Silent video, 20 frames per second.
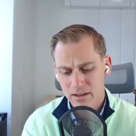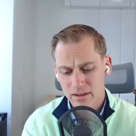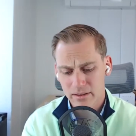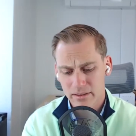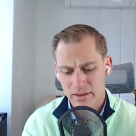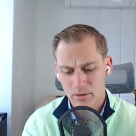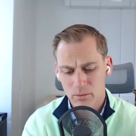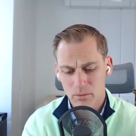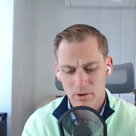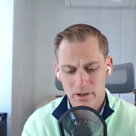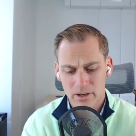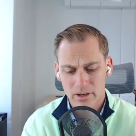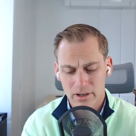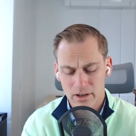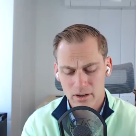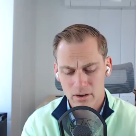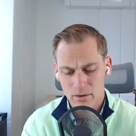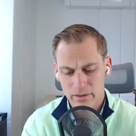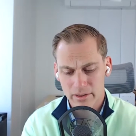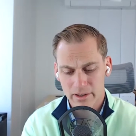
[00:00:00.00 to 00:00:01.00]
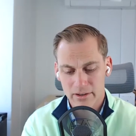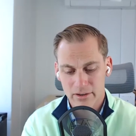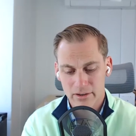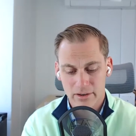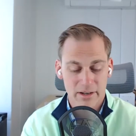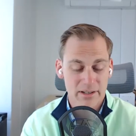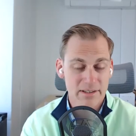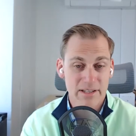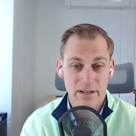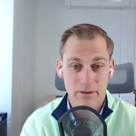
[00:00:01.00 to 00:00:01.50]
they want to know that you're
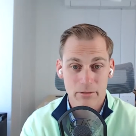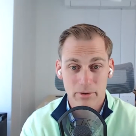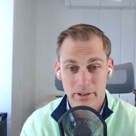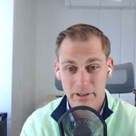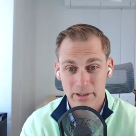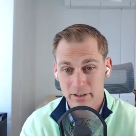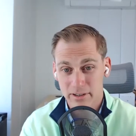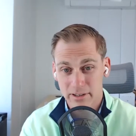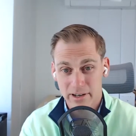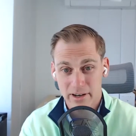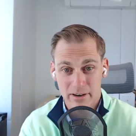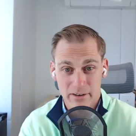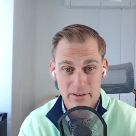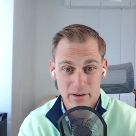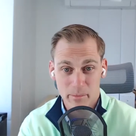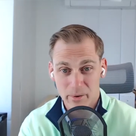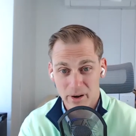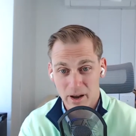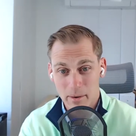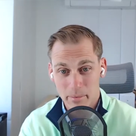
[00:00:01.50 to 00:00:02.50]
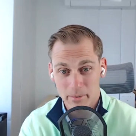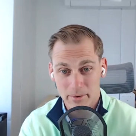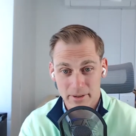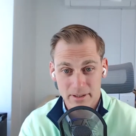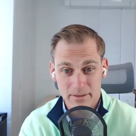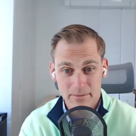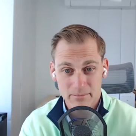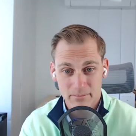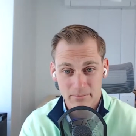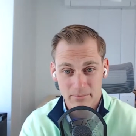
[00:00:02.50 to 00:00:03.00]
going to take really good care of their
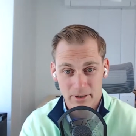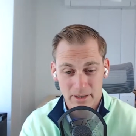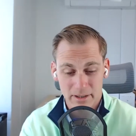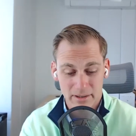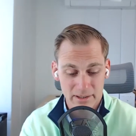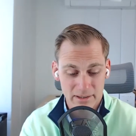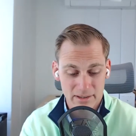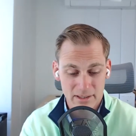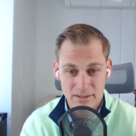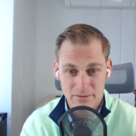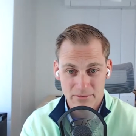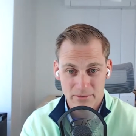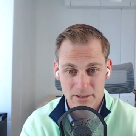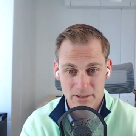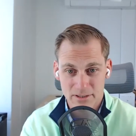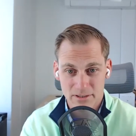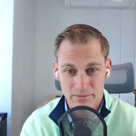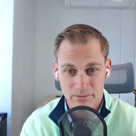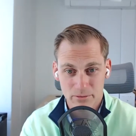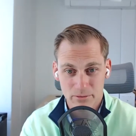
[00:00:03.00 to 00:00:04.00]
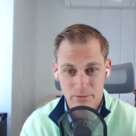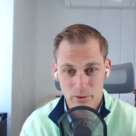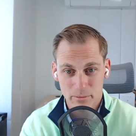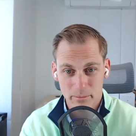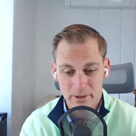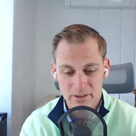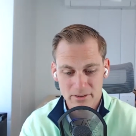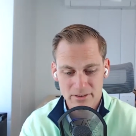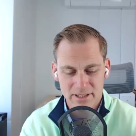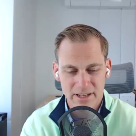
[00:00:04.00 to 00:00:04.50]
property, right? Like that's first and
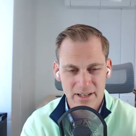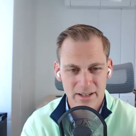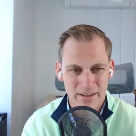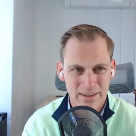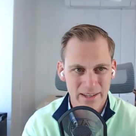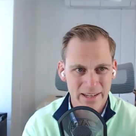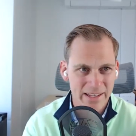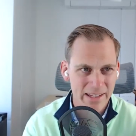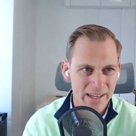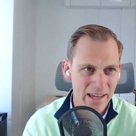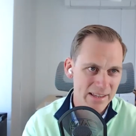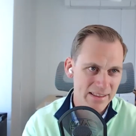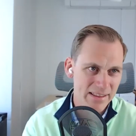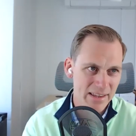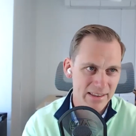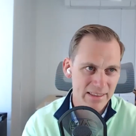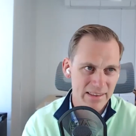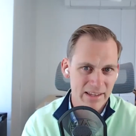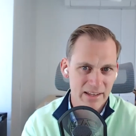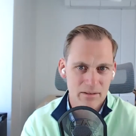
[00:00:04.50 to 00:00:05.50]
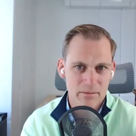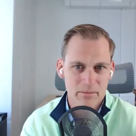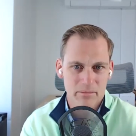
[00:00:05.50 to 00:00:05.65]
foremost. They get that they could